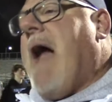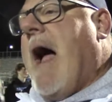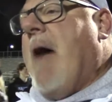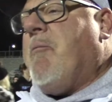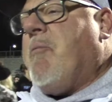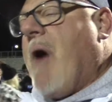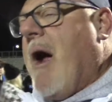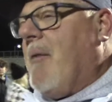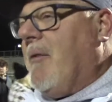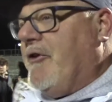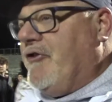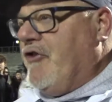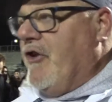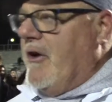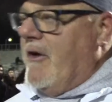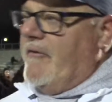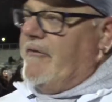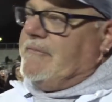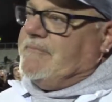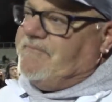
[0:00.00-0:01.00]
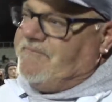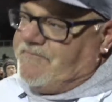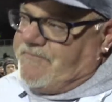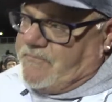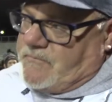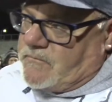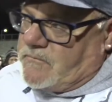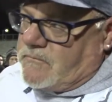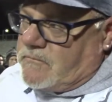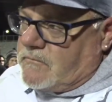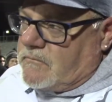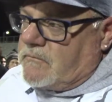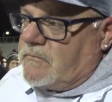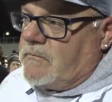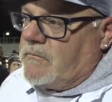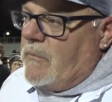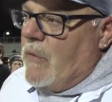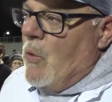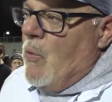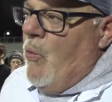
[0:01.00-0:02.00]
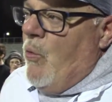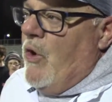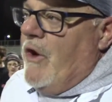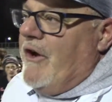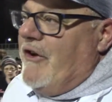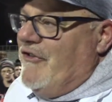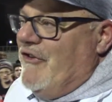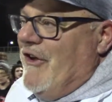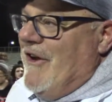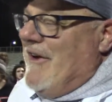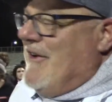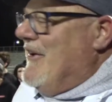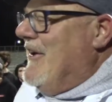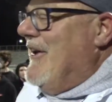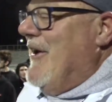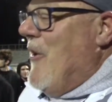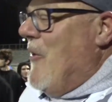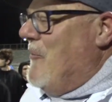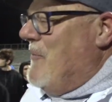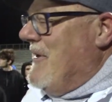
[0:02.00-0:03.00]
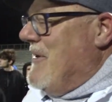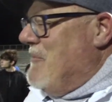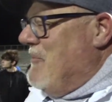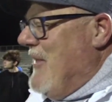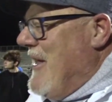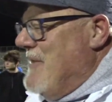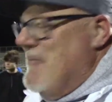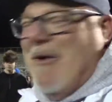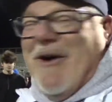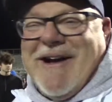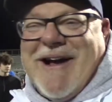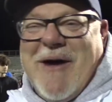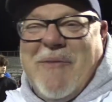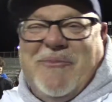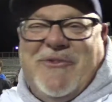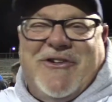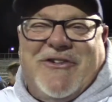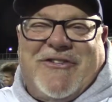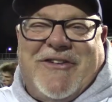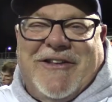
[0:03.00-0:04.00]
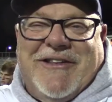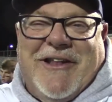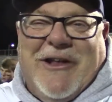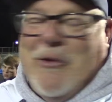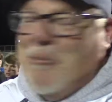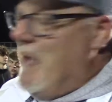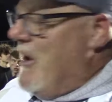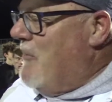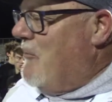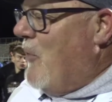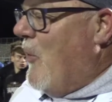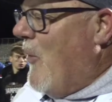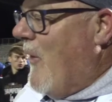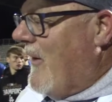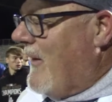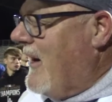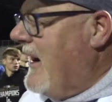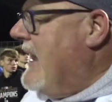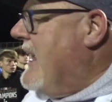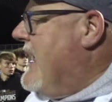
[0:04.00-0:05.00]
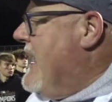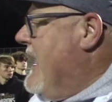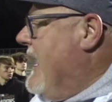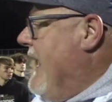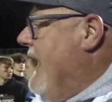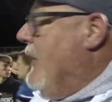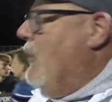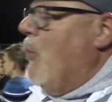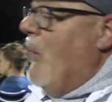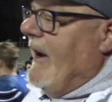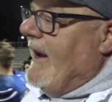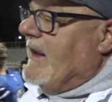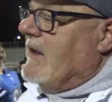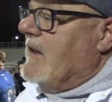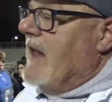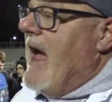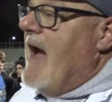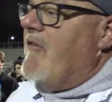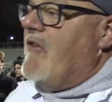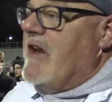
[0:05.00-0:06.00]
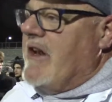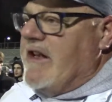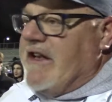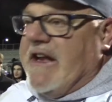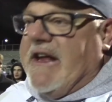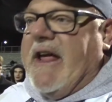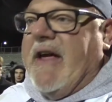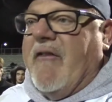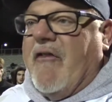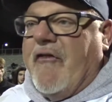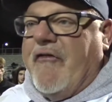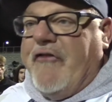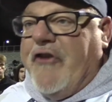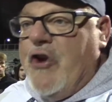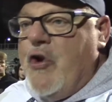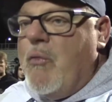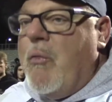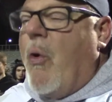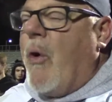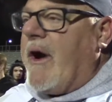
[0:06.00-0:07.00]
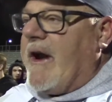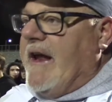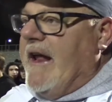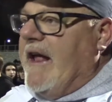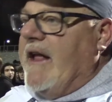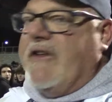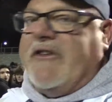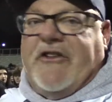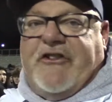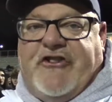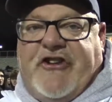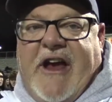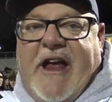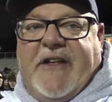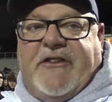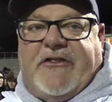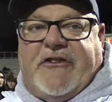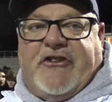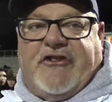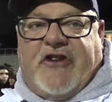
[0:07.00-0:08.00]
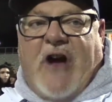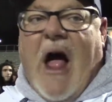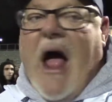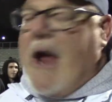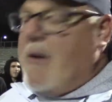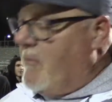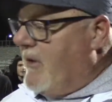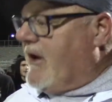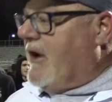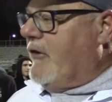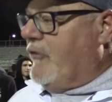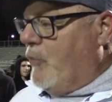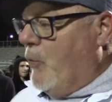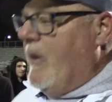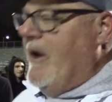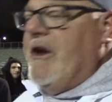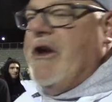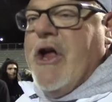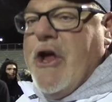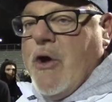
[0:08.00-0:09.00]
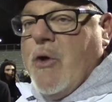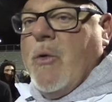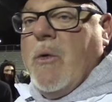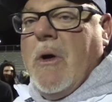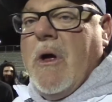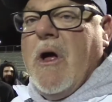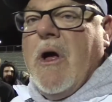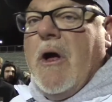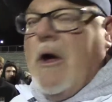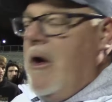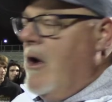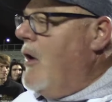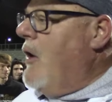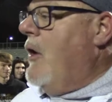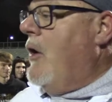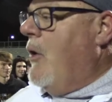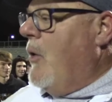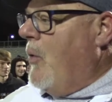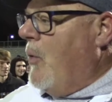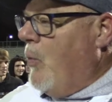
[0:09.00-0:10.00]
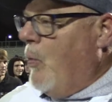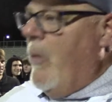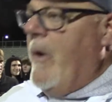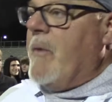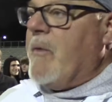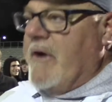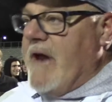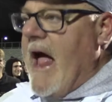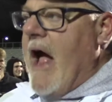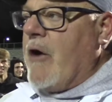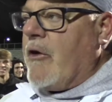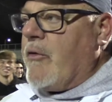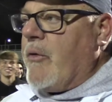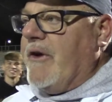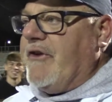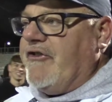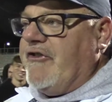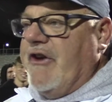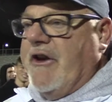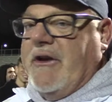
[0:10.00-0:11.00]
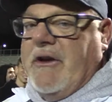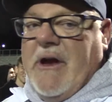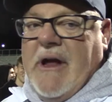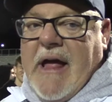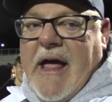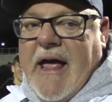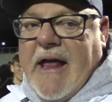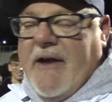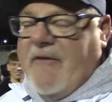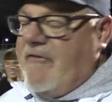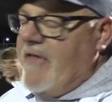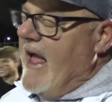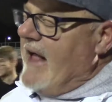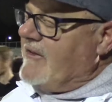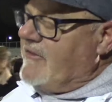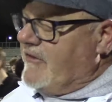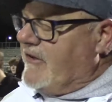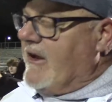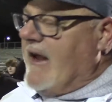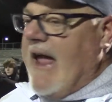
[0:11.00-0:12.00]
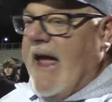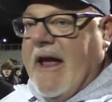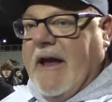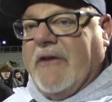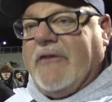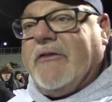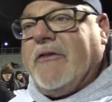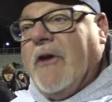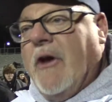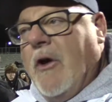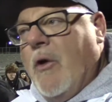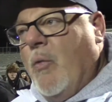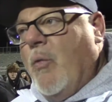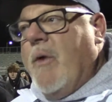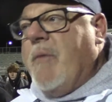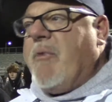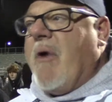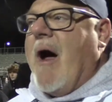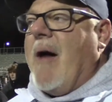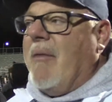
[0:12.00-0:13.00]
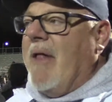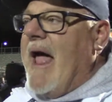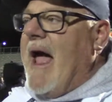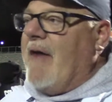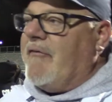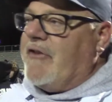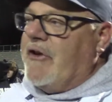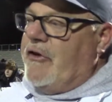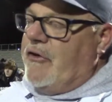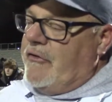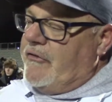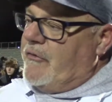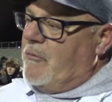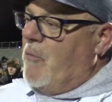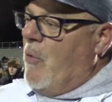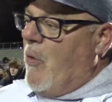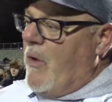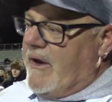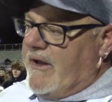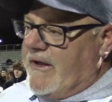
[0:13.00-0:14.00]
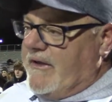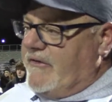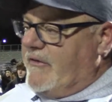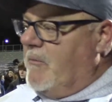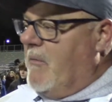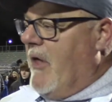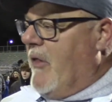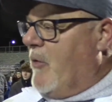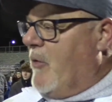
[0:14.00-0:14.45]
probably should have, would have, should have, could have opened the playbook up just a little bit more in week 11 to give a few more kids a chance to shine because we knew we were down Christian, and if that's the case, we probably have to do some more to get some other